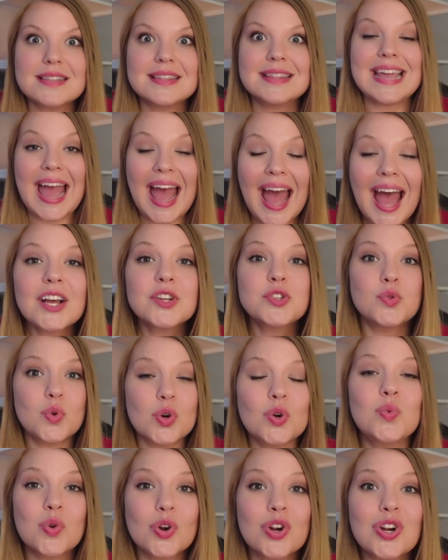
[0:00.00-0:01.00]
the
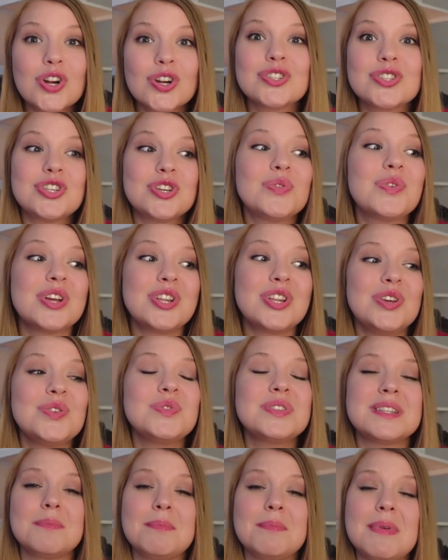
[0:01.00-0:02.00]
actual words you can use
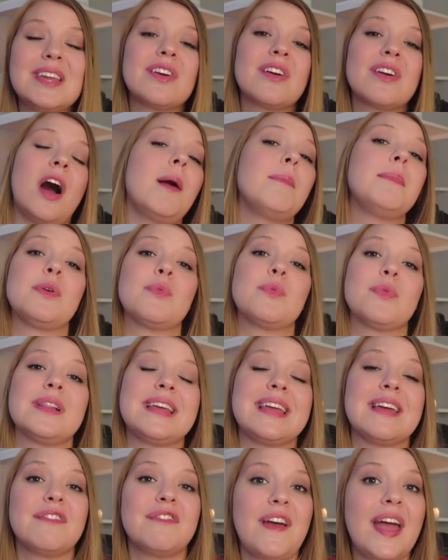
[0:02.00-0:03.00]
to make your copy really
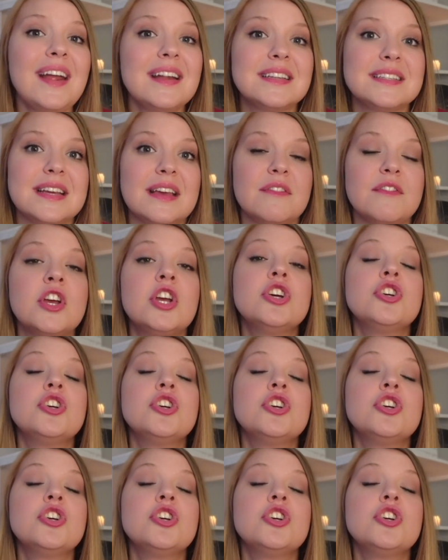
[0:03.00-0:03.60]
effective.